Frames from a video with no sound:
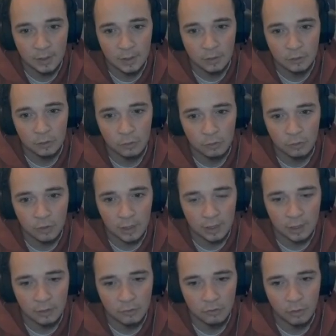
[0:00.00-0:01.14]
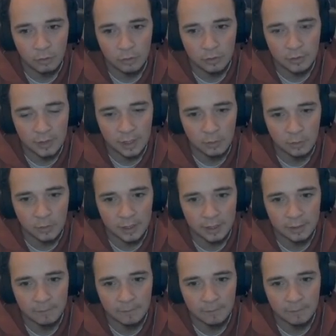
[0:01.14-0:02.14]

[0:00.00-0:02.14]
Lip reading: touched, and I'll show you dead quick